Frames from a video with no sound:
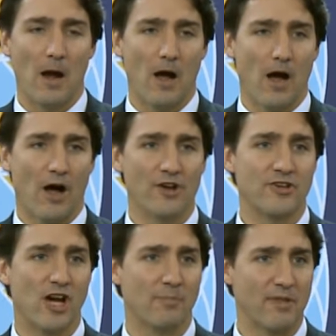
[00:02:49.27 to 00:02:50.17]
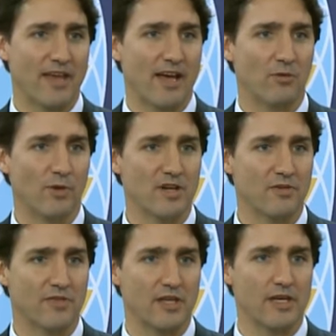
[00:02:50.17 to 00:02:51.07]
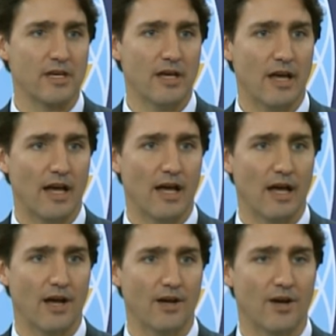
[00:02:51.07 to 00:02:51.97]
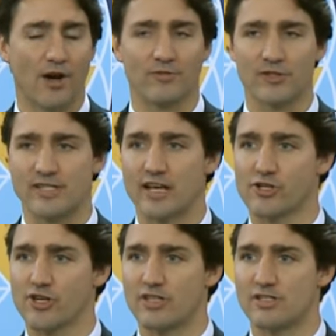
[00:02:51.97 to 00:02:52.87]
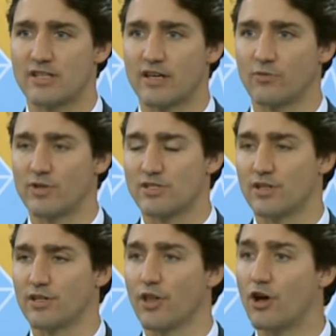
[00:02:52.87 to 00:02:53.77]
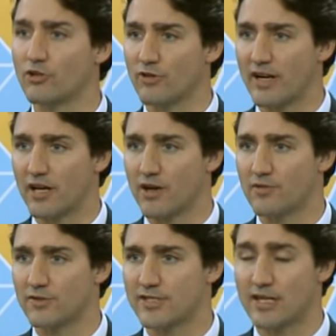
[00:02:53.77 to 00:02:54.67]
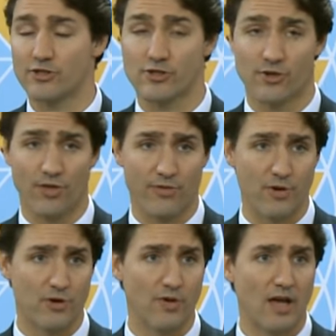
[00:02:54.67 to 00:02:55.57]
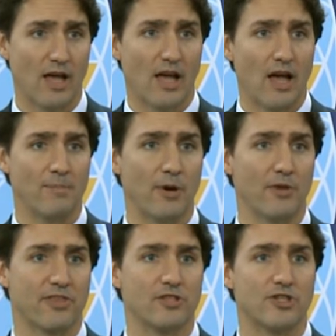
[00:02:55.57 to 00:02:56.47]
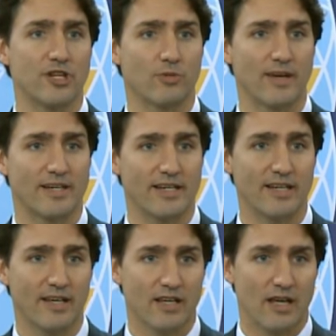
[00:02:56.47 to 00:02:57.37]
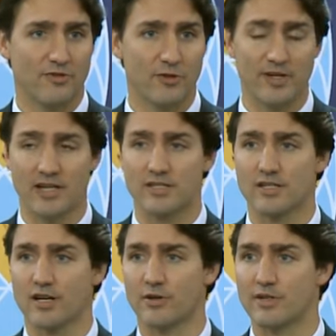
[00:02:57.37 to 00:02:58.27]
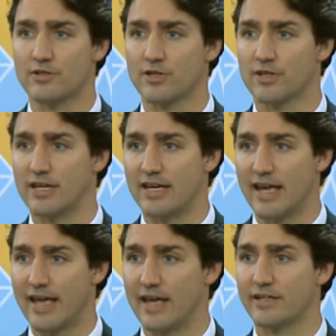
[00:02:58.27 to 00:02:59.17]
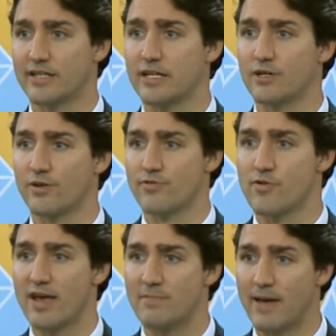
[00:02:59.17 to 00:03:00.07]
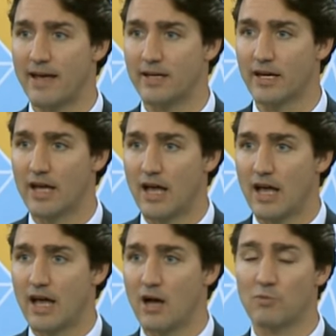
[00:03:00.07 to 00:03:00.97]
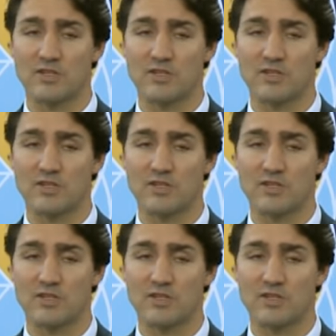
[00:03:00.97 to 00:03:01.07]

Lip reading: On top of that, one of the conversations that was a long-running conversation through both the G20 a few days ago in Turkey and here through APEC was the